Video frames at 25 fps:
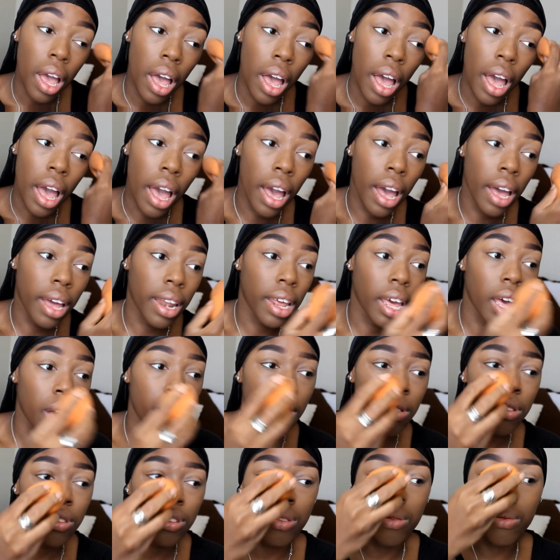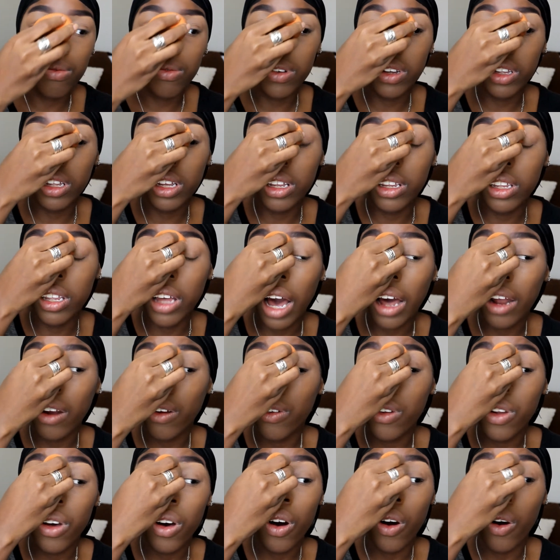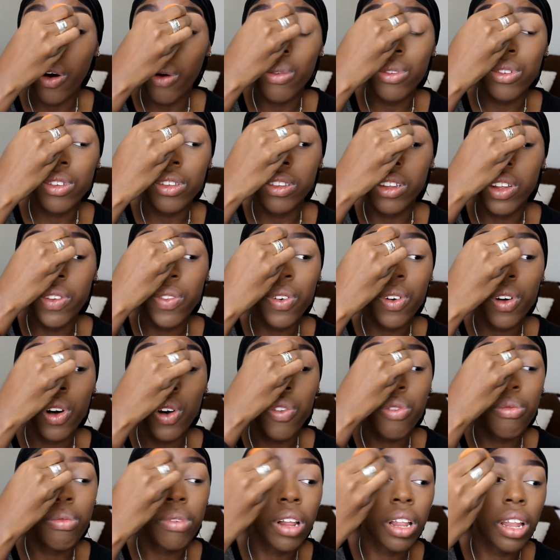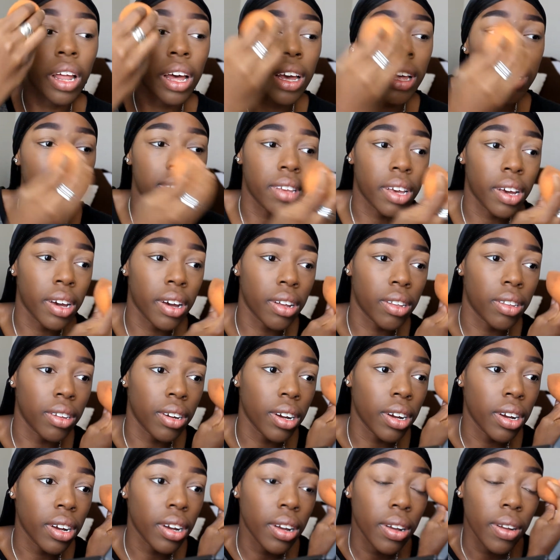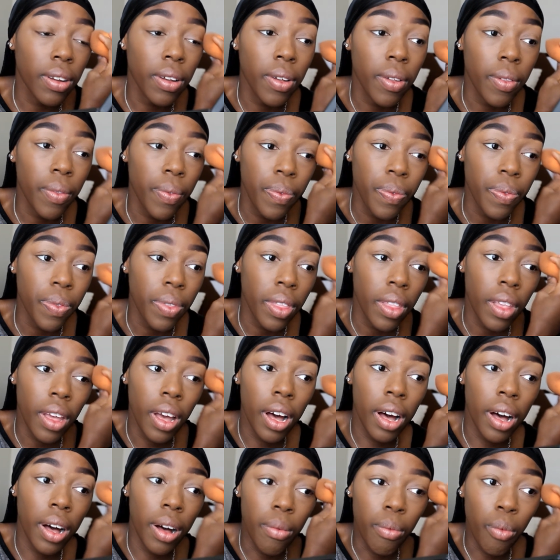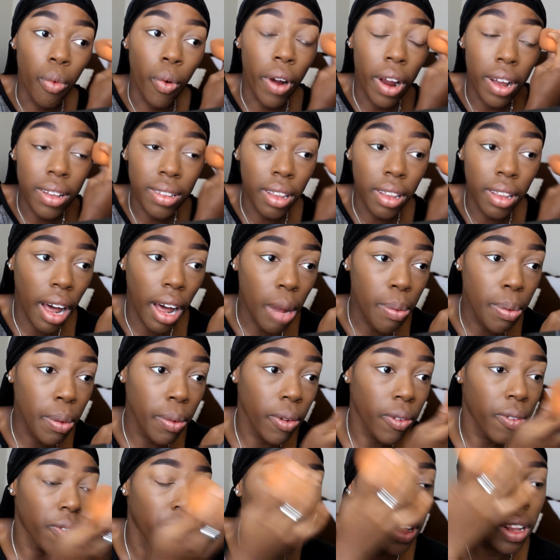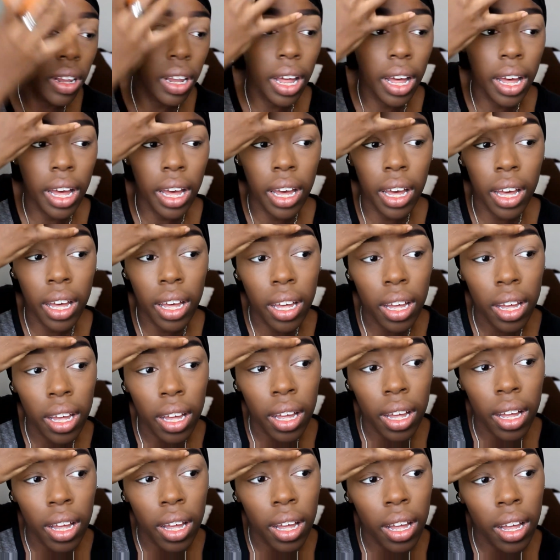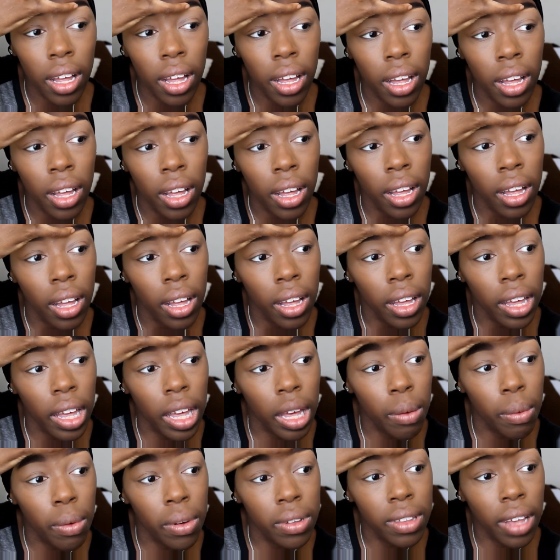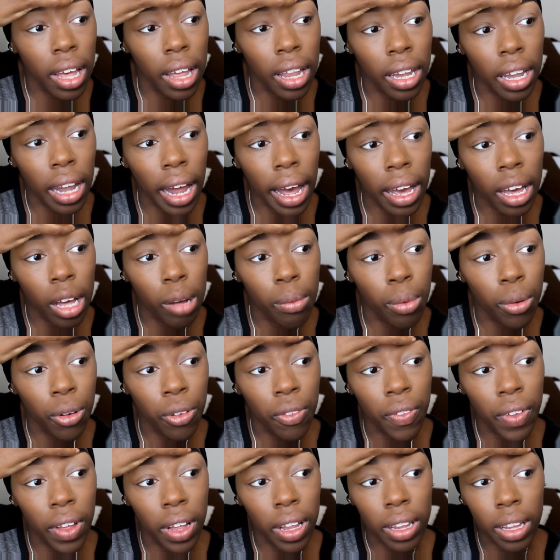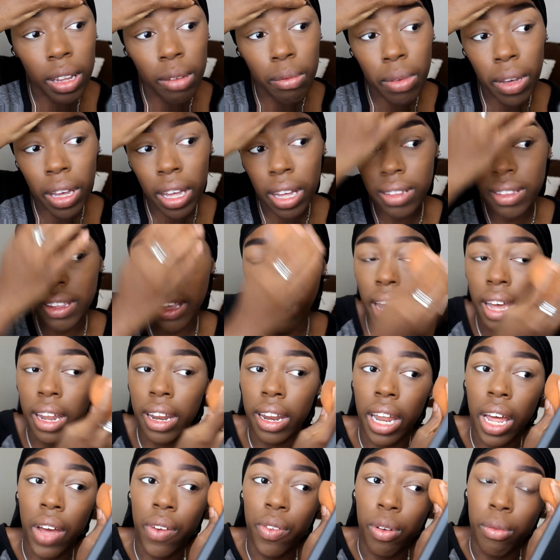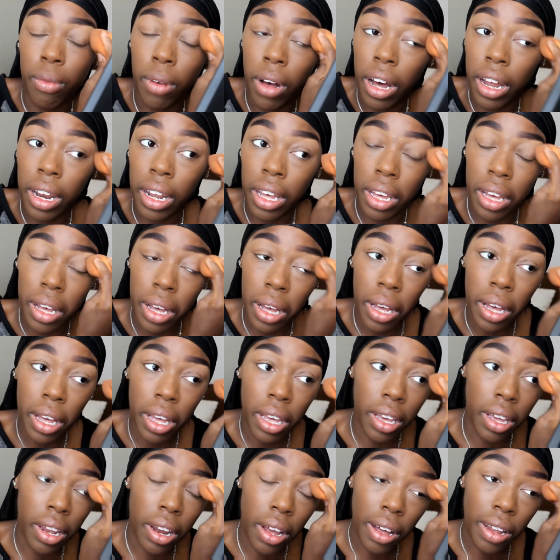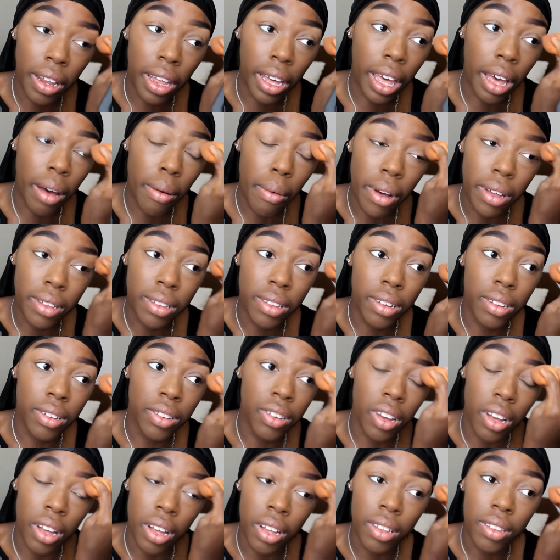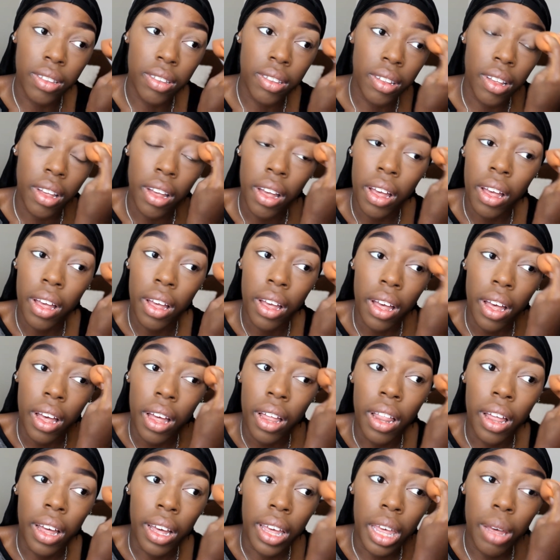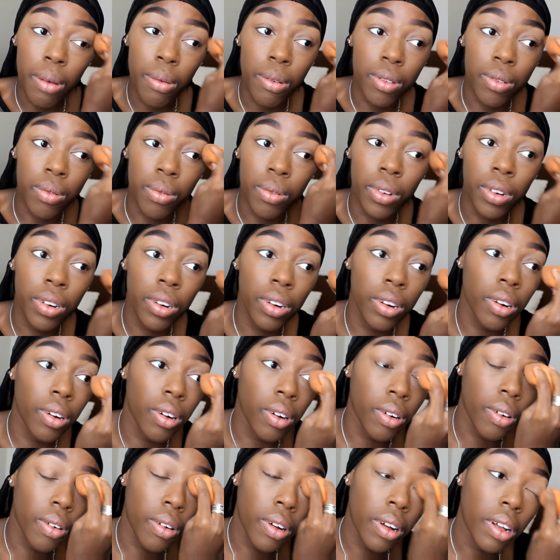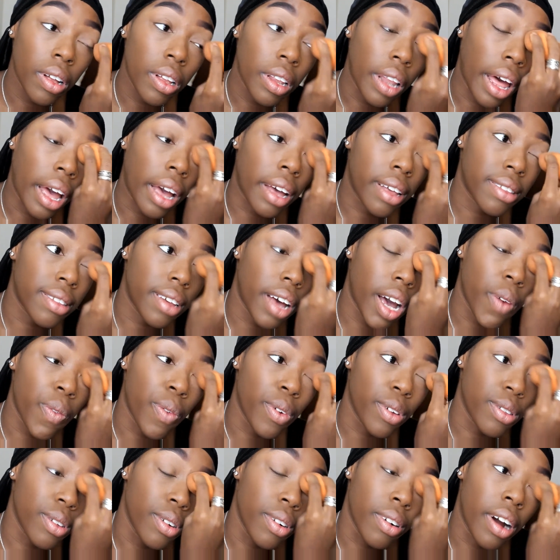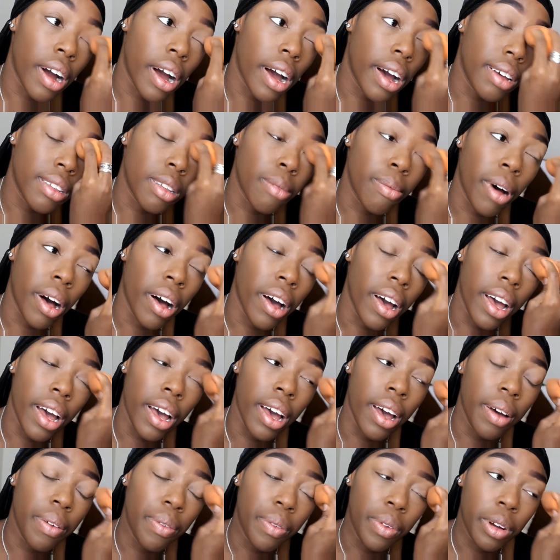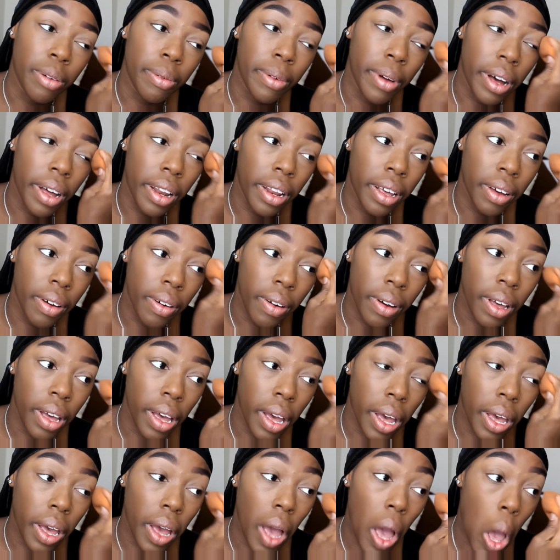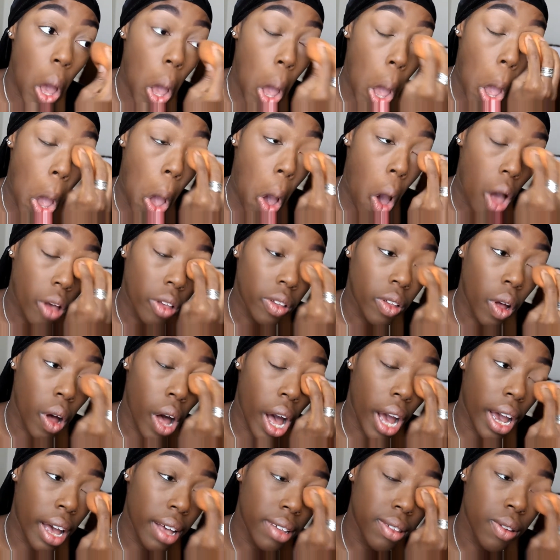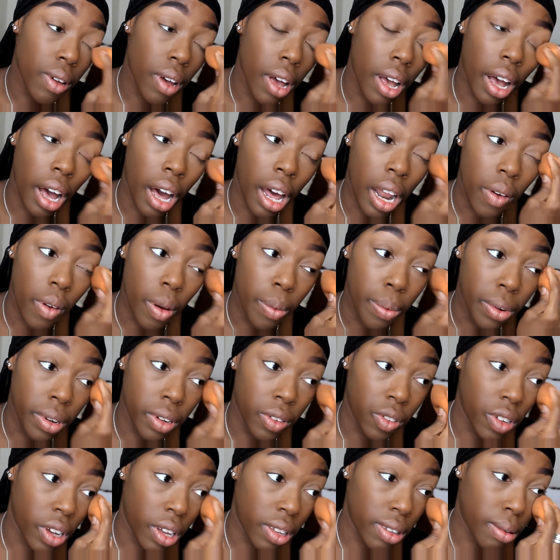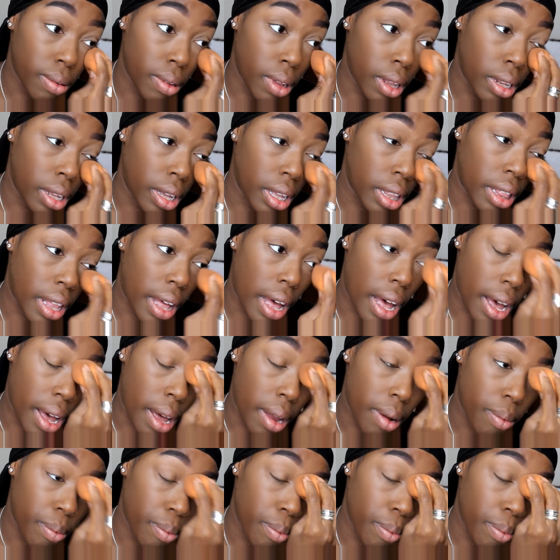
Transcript: and it was just really, I don't know, it was just difficult for me to like his character. Whereas a of people feel like he was a likable villain because he hated everybody. You know, like it wasn't just, like he was real, like Cypher sore eyes about everybody, okay? So I guess you can kind of appreciate something like that.